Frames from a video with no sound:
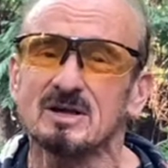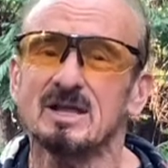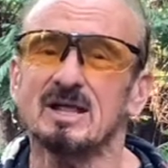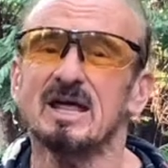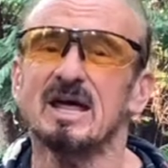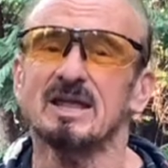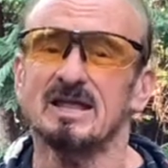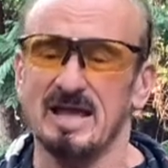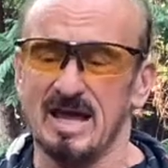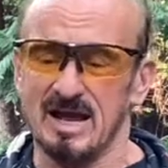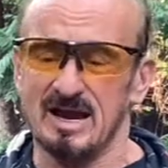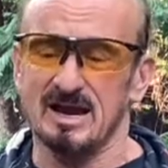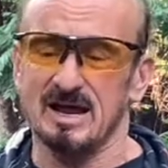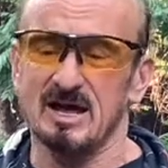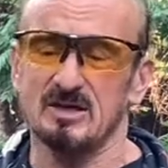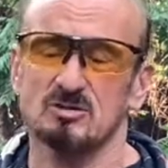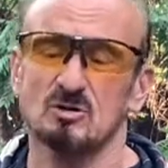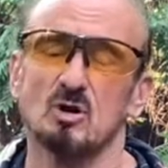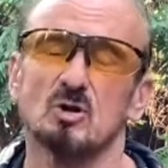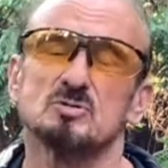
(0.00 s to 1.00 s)
And they had
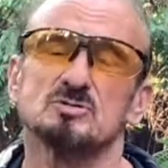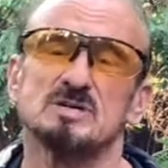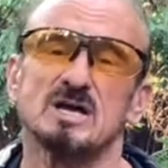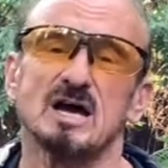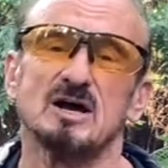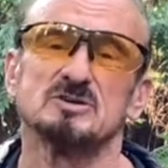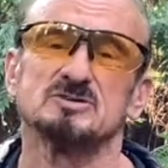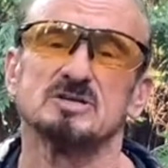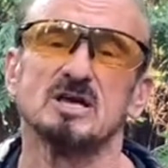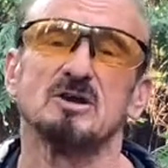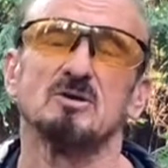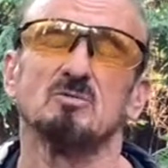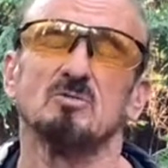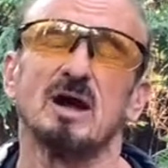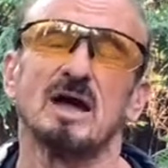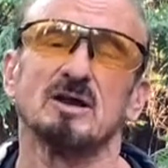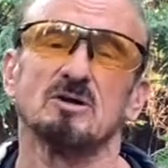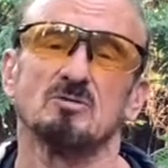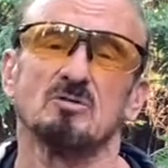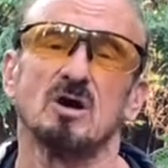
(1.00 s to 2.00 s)
other hotels that are right
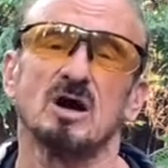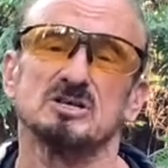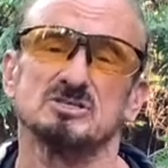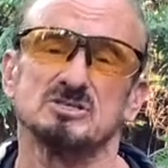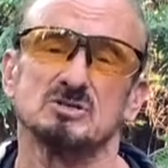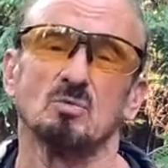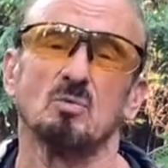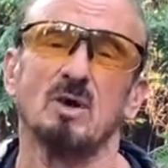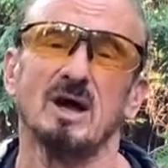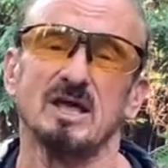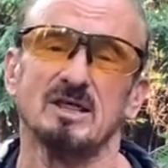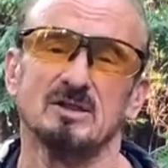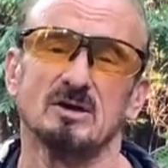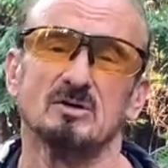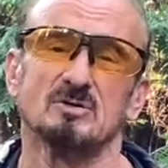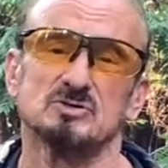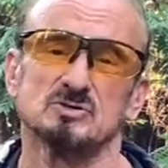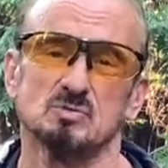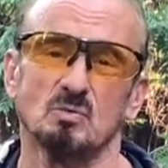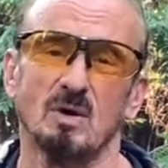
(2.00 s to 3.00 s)
across the way there
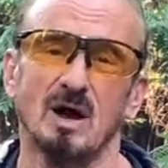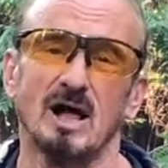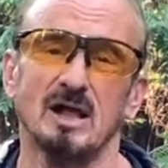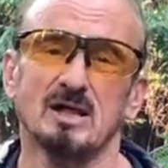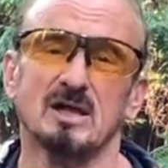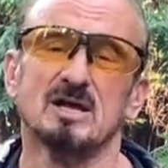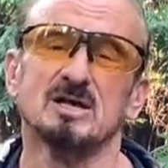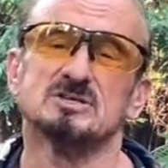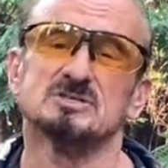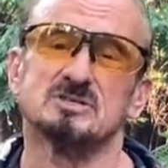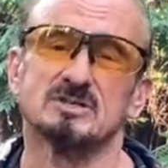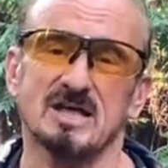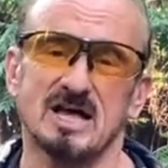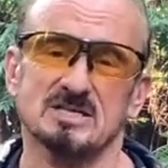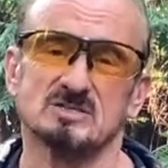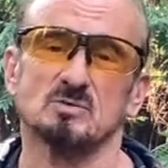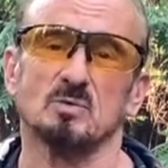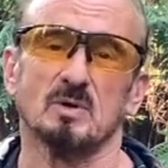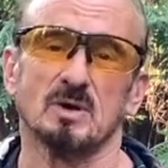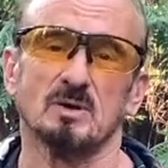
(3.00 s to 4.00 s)
as well. So that's
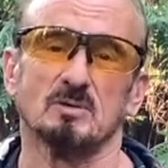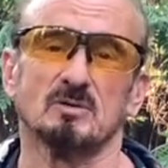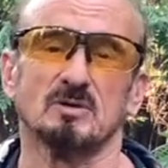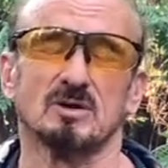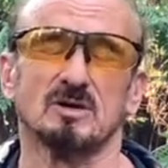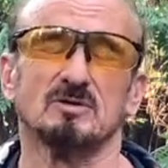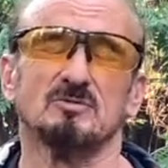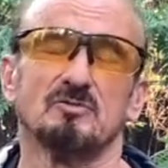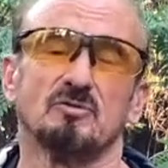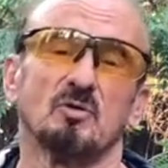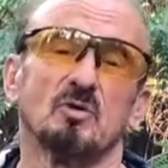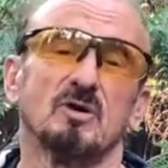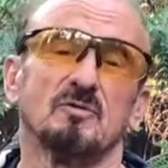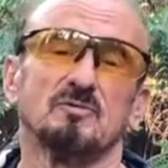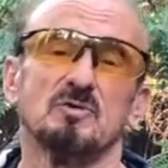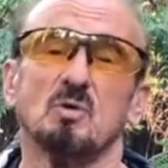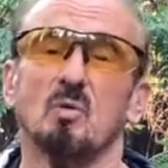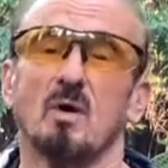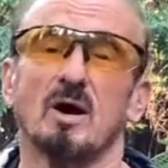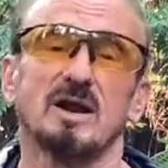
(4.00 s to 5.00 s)
what we were looking for. If
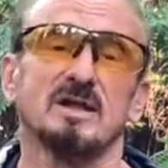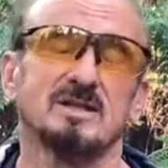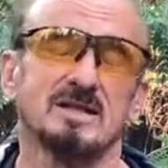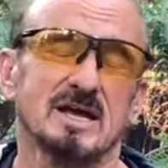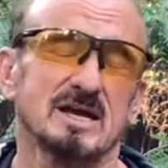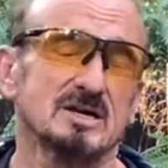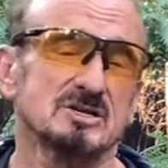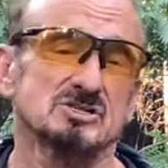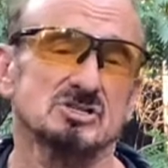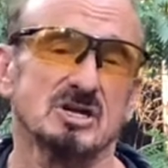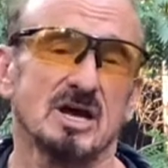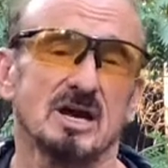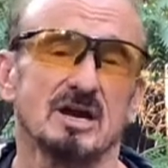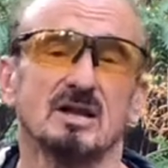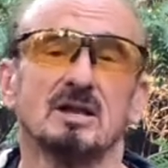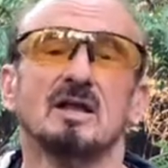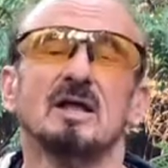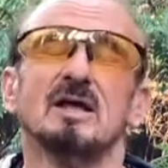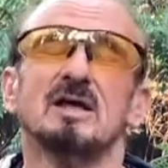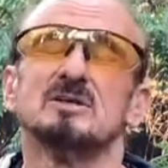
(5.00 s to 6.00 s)
you want to take a shuttle,
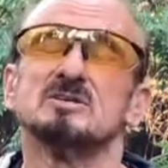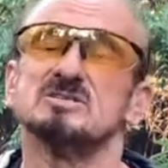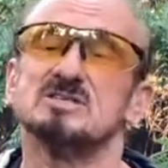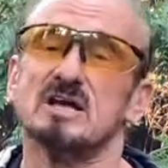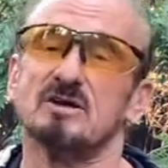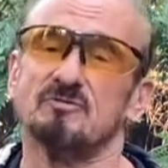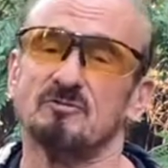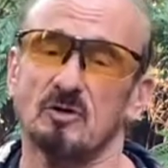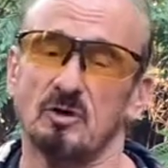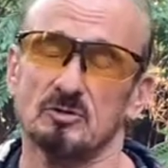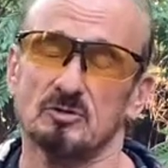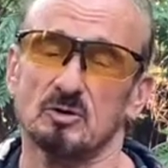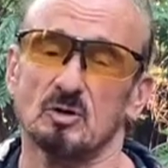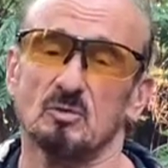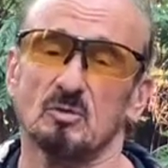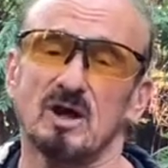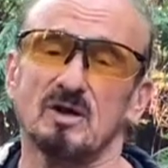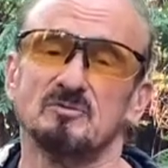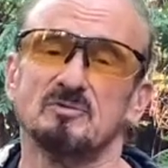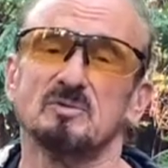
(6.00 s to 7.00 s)
stay farther
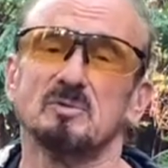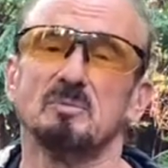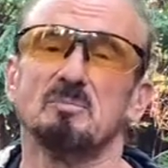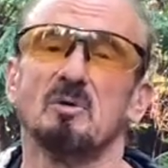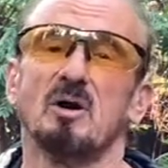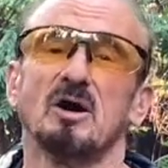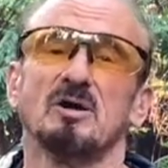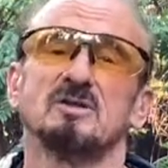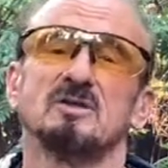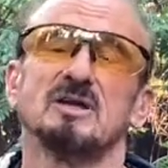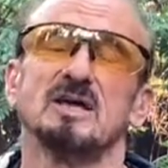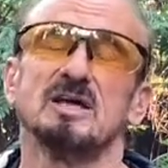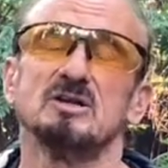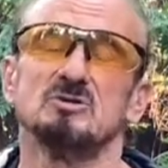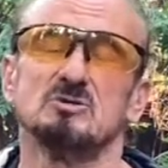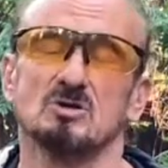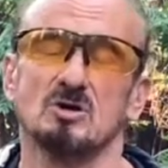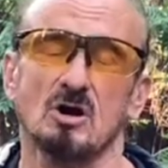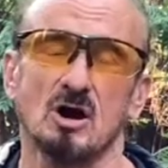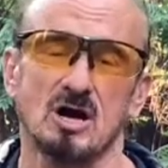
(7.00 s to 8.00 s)
away from the park to get your
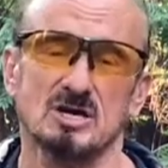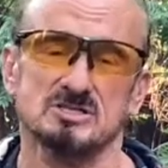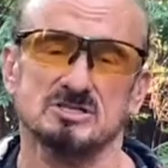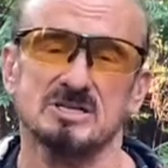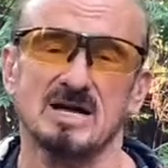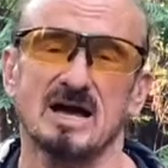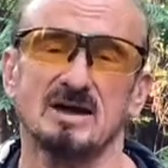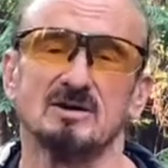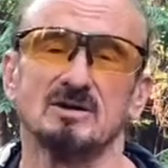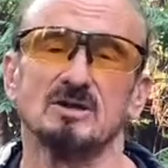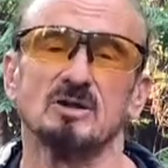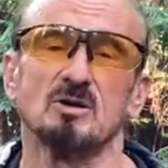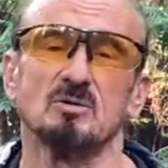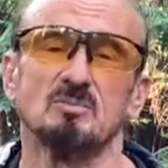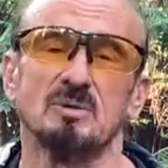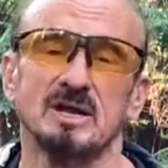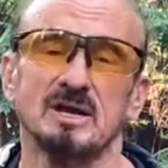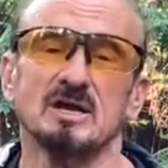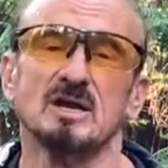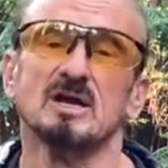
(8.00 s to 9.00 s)
cost down a little
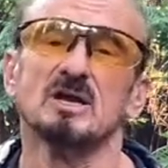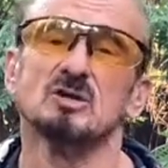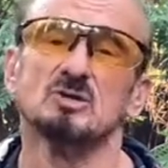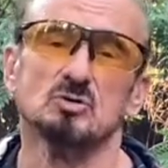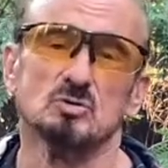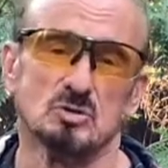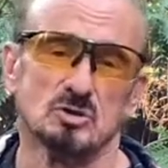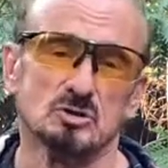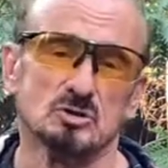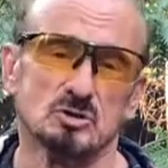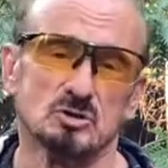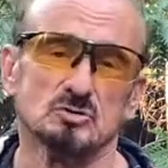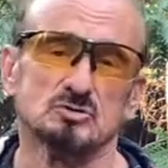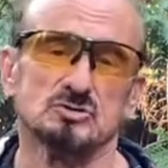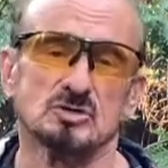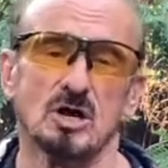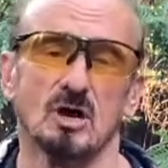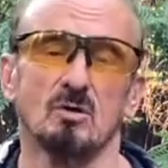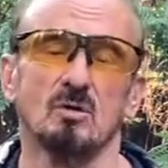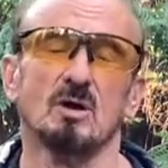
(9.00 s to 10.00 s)
bit, you can do
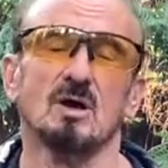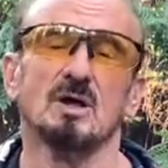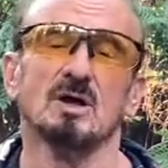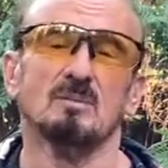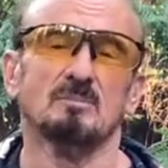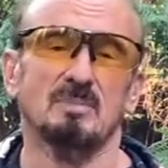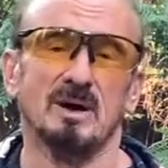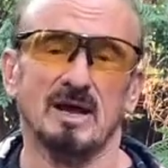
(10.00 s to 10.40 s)
so by